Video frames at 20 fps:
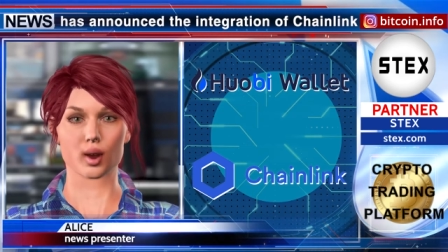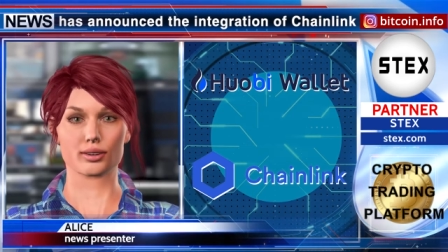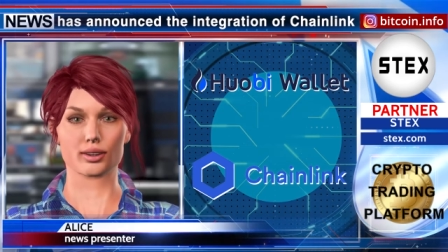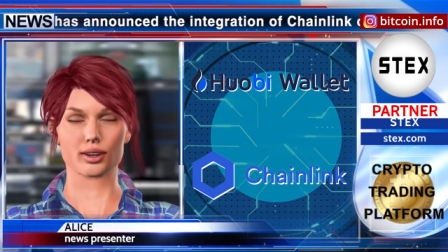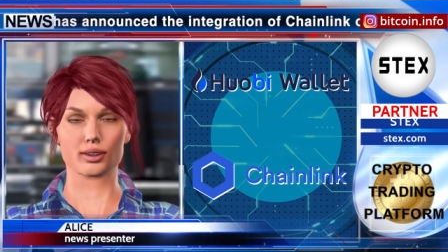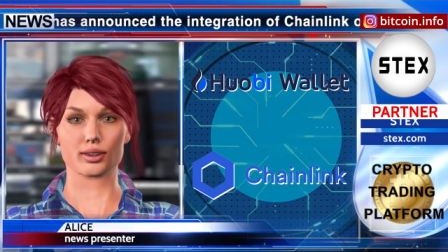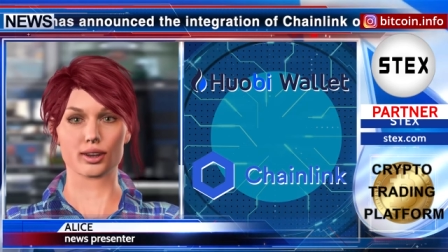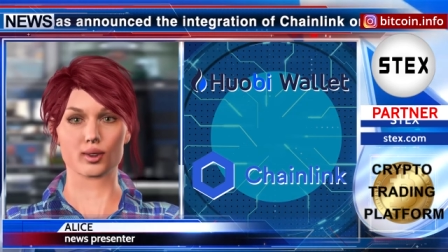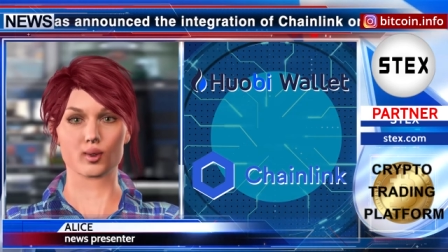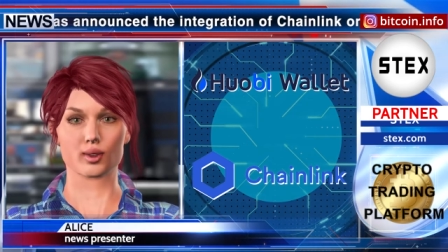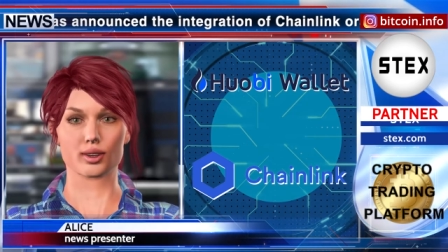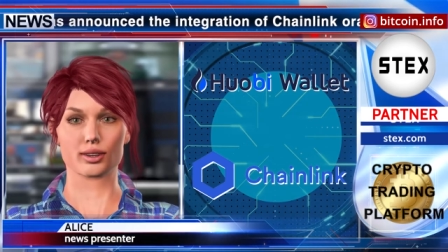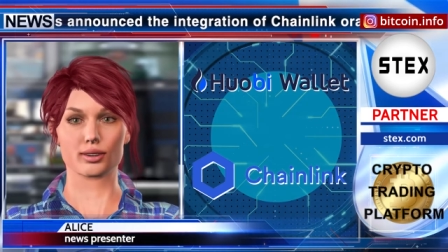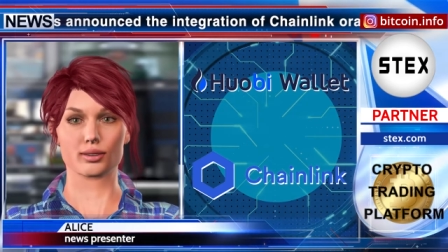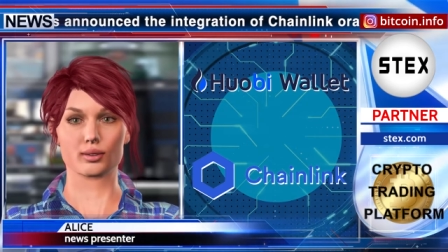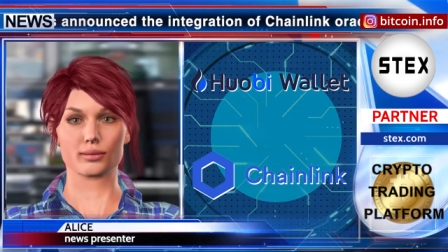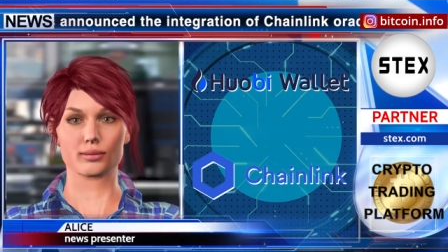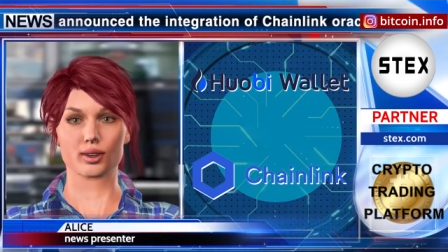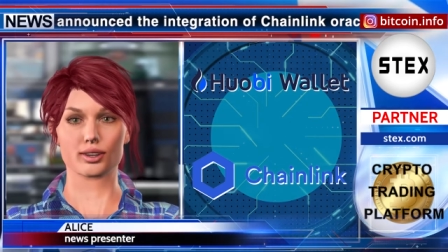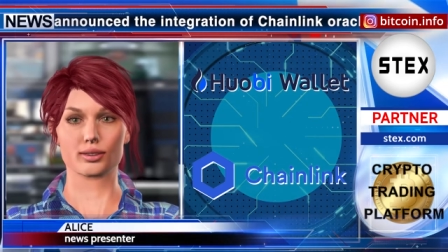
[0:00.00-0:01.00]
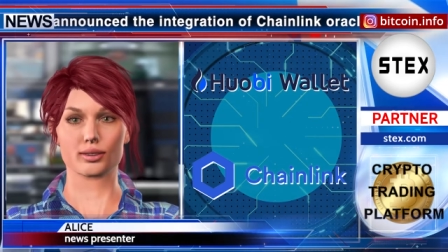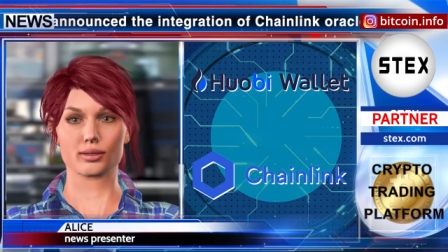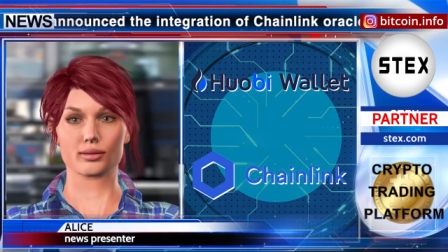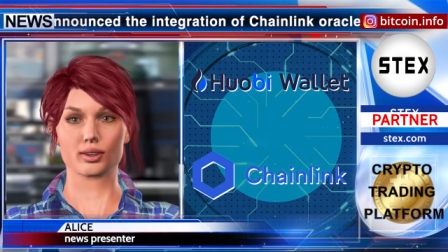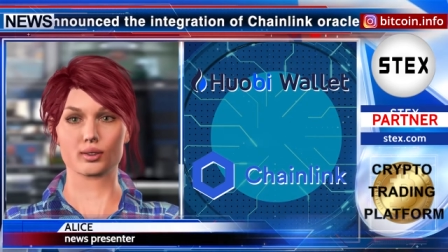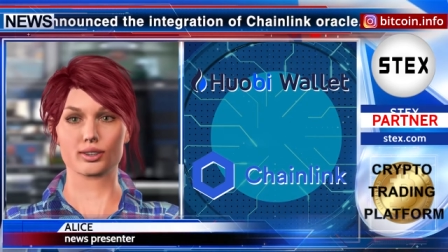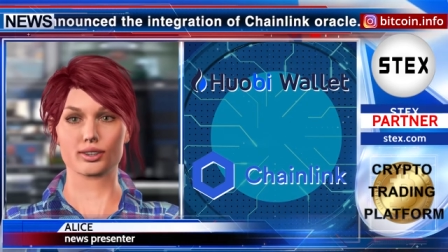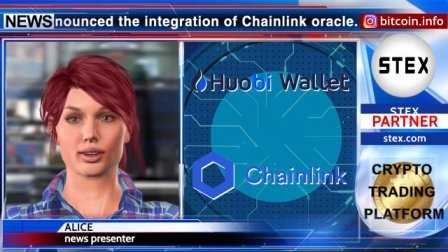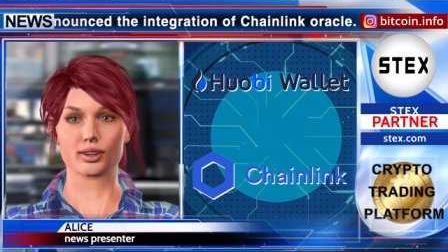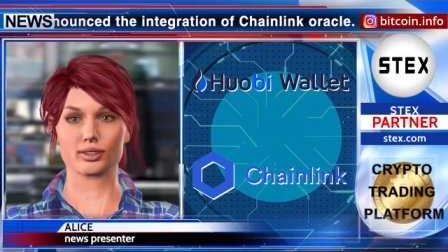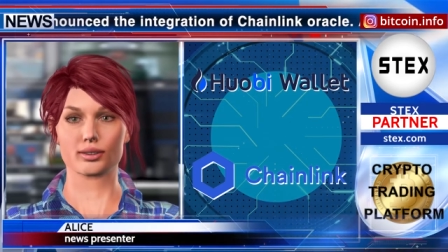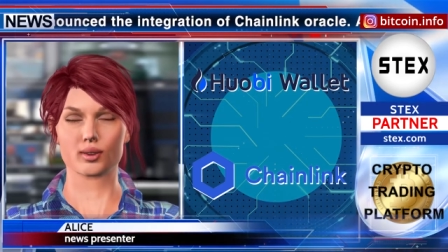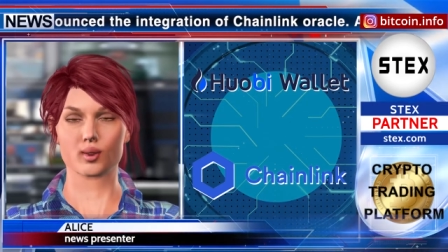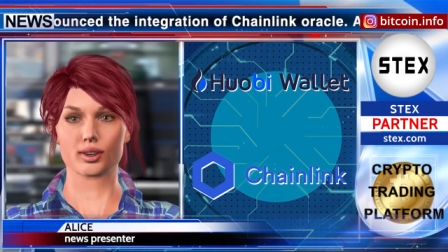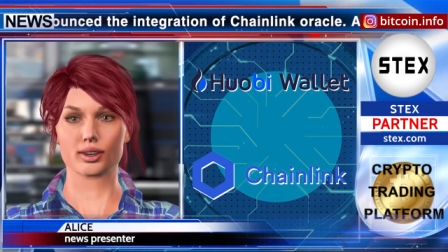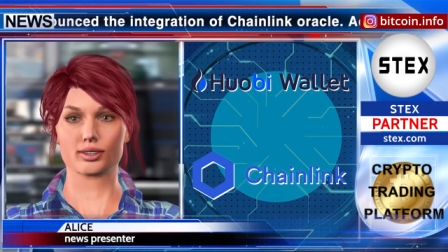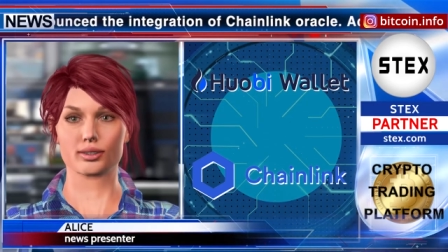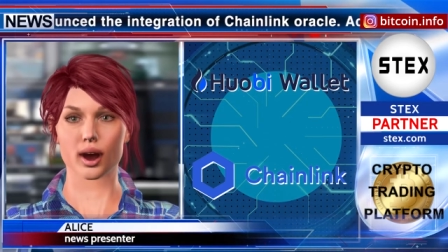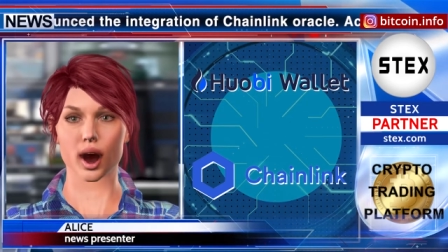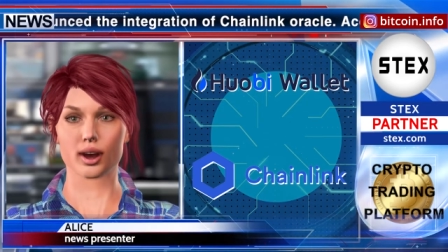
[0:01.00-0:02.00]
allowing developers to access
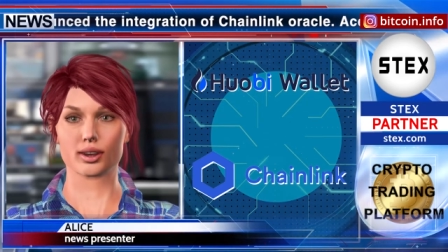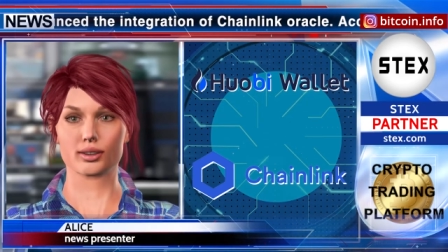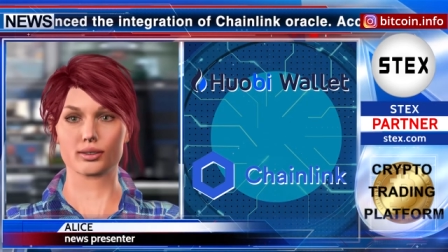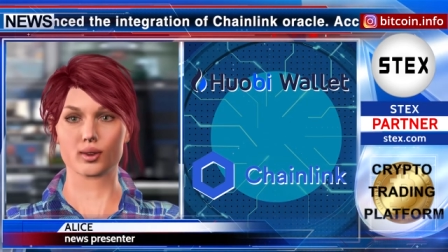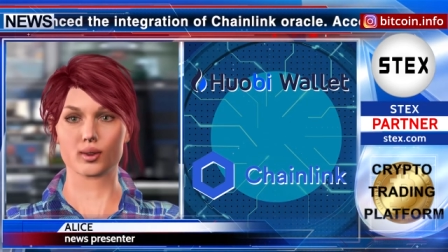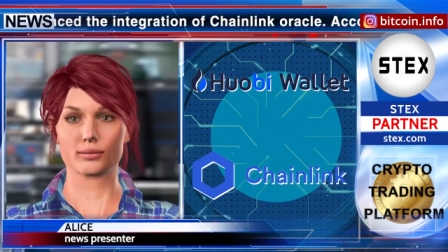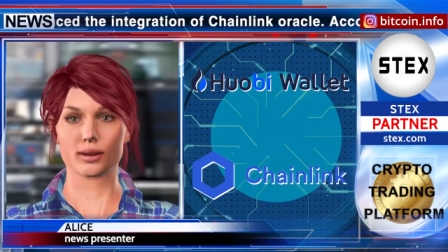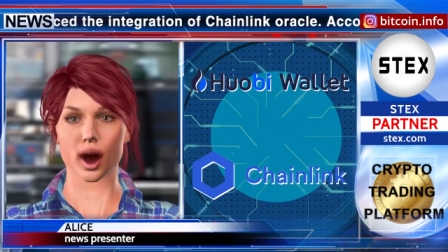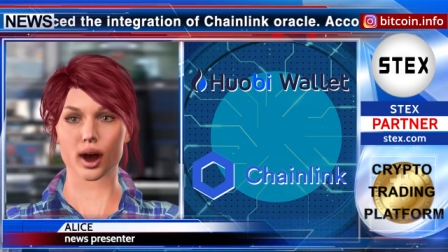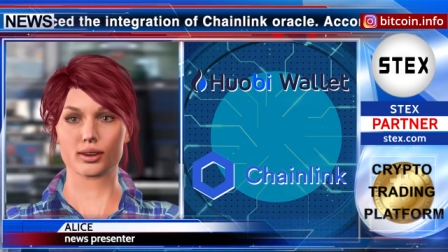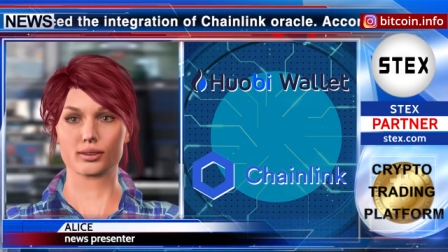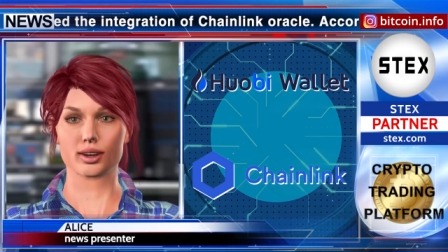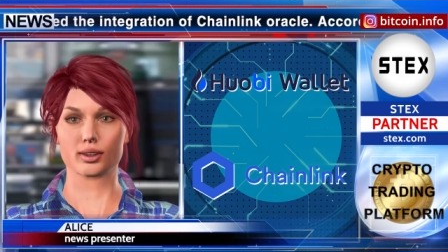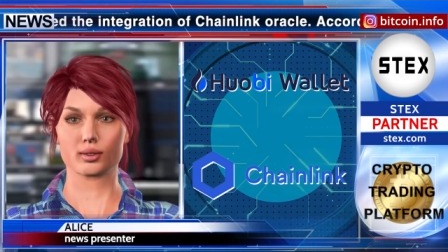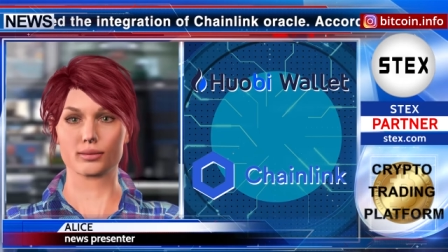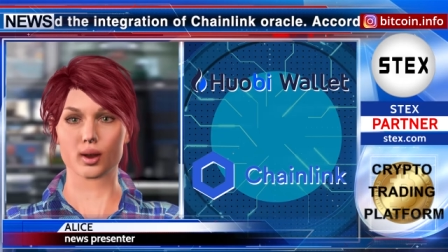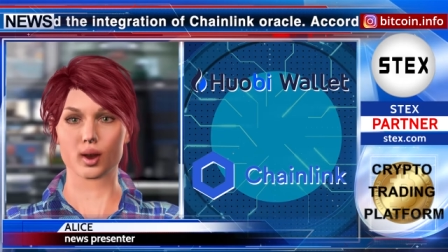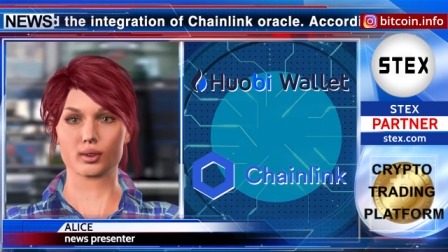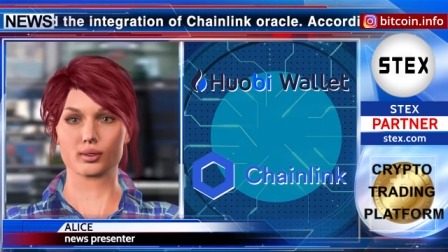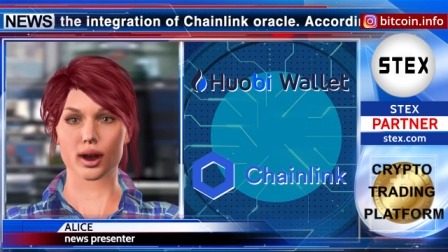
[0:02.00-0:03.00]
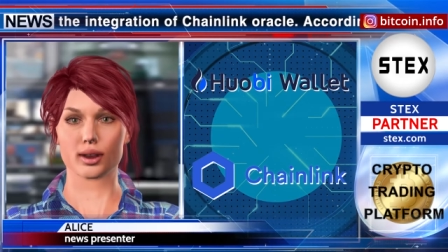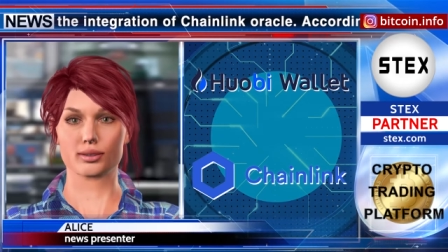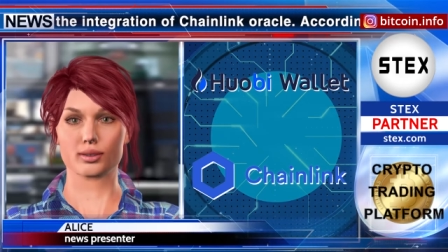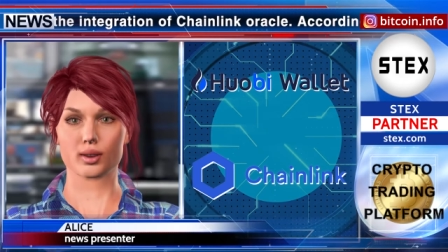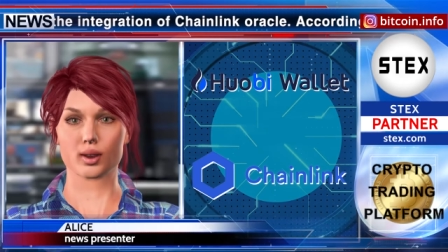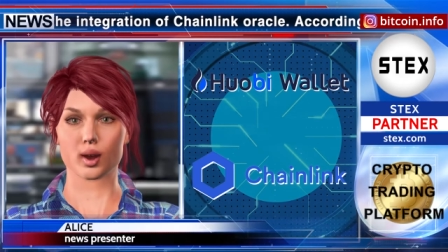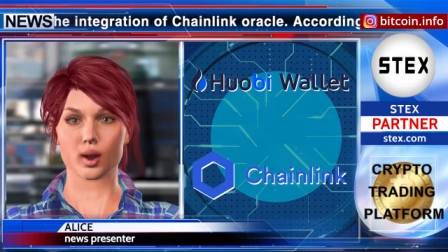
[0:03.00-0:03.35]
price data from Huobi Global,